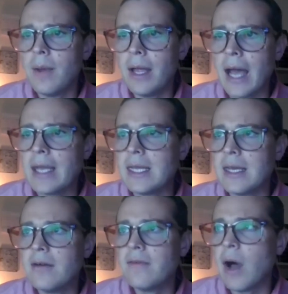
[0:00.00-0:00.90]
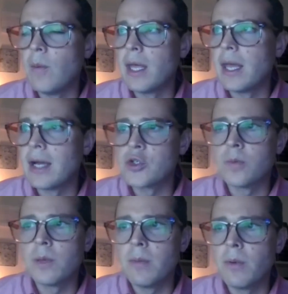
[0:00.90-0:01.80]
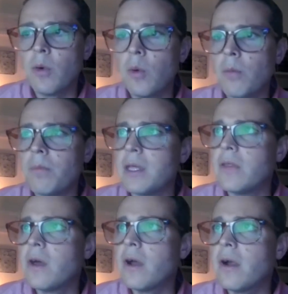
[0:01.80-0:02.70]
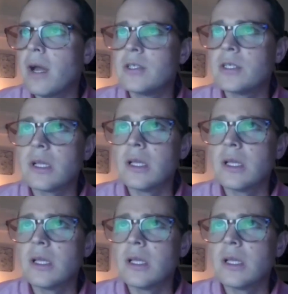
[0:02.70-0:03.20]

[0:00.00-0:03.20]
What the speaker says: idea of how many extra people will be there.